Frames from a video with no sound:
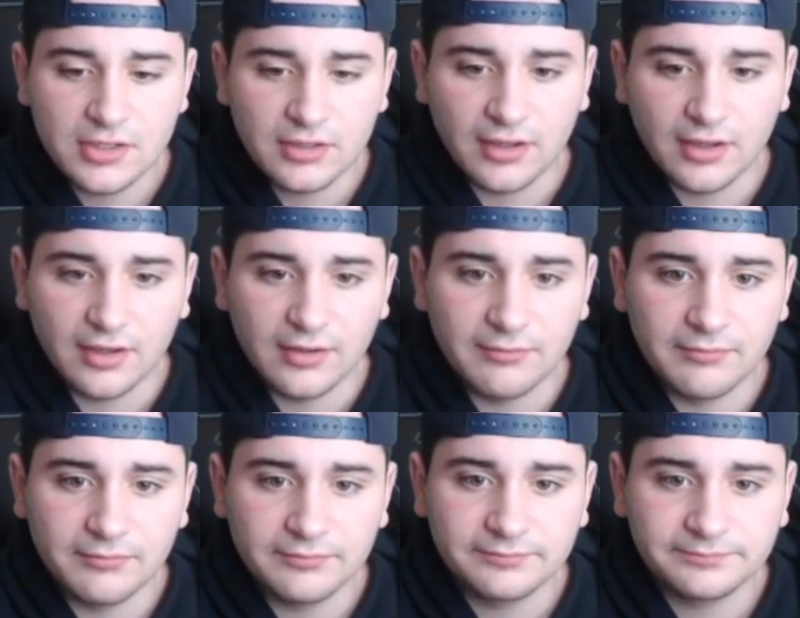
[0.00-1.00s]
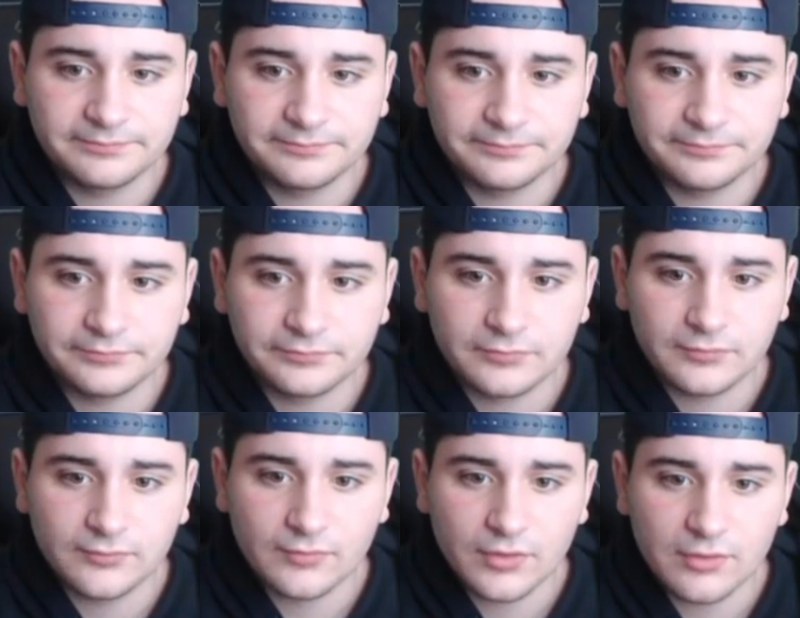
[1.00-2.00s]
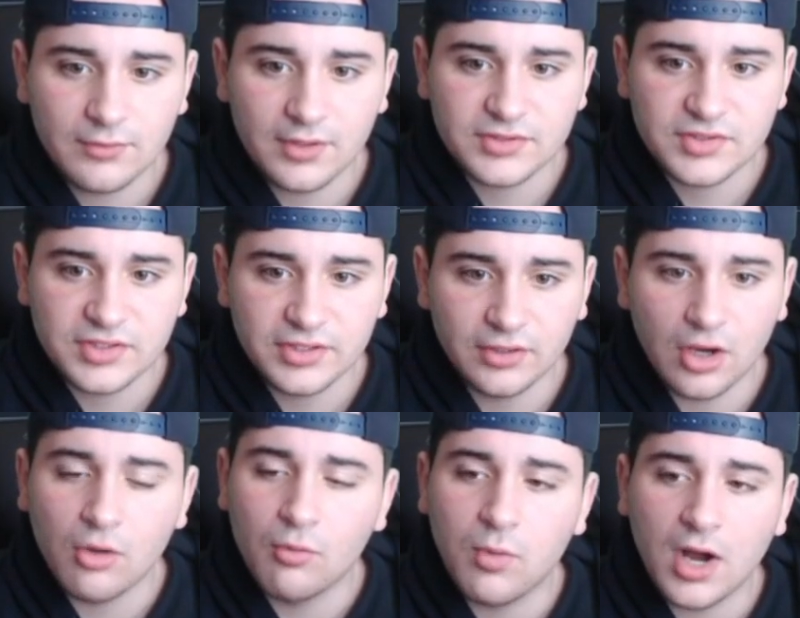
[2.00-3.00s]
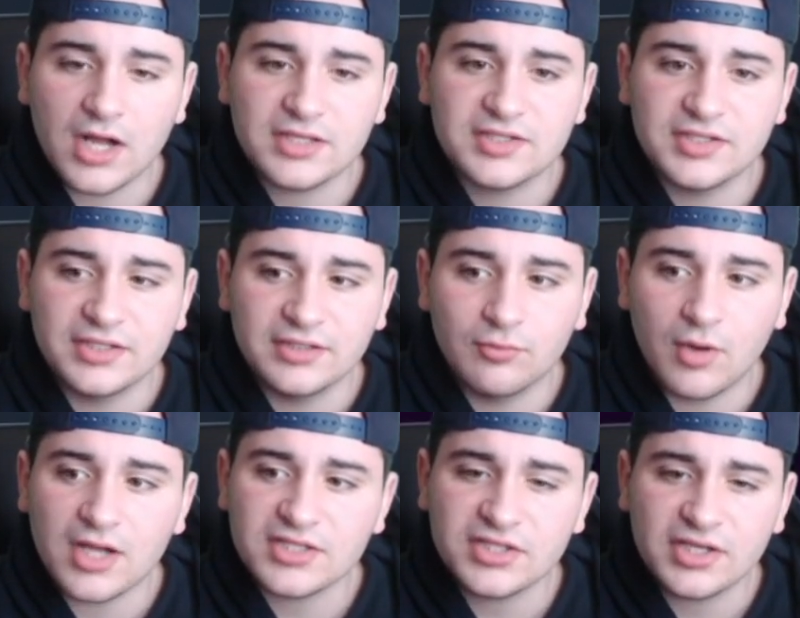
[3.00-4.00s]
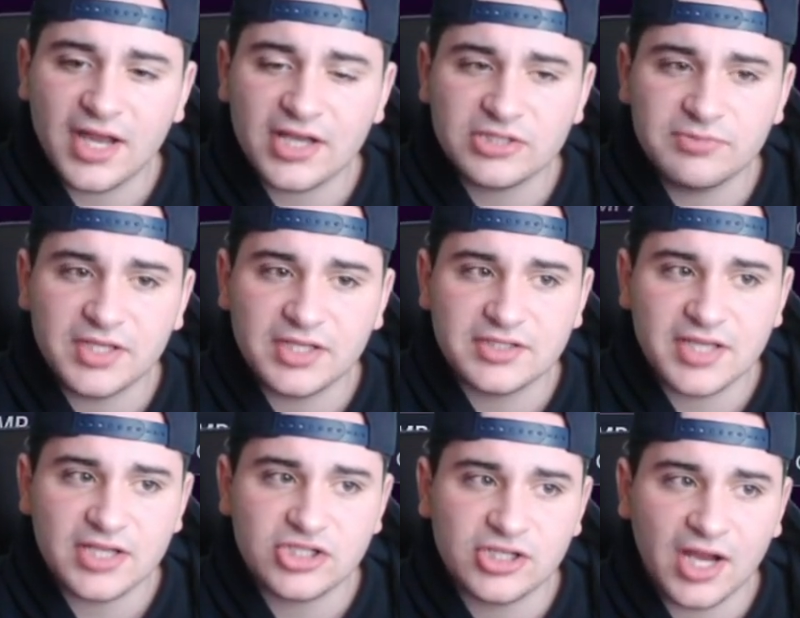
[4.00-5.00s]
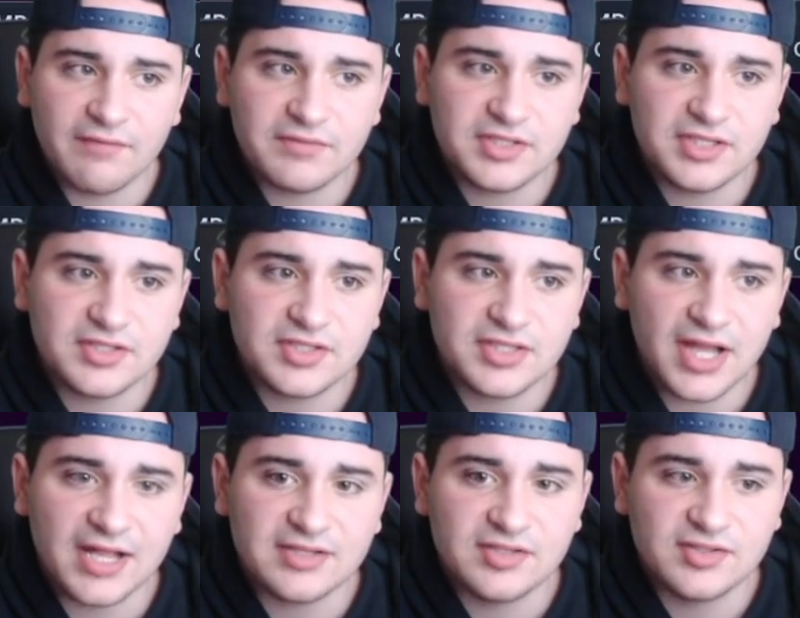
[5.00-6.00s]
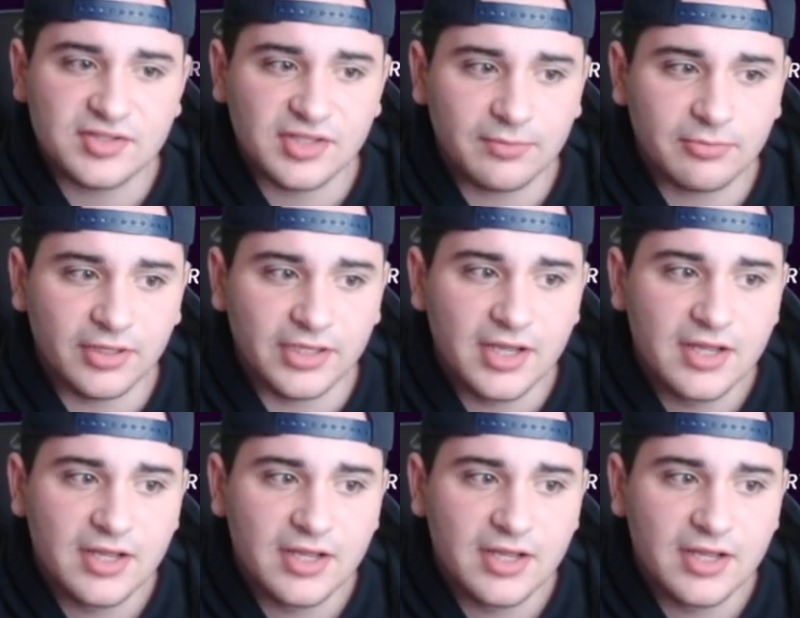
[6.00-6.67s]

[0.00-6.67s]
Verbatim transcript: Um, who else is here? Oh, Watson. Watson could actually be in contention. I haven't seen his stats since the upgrade.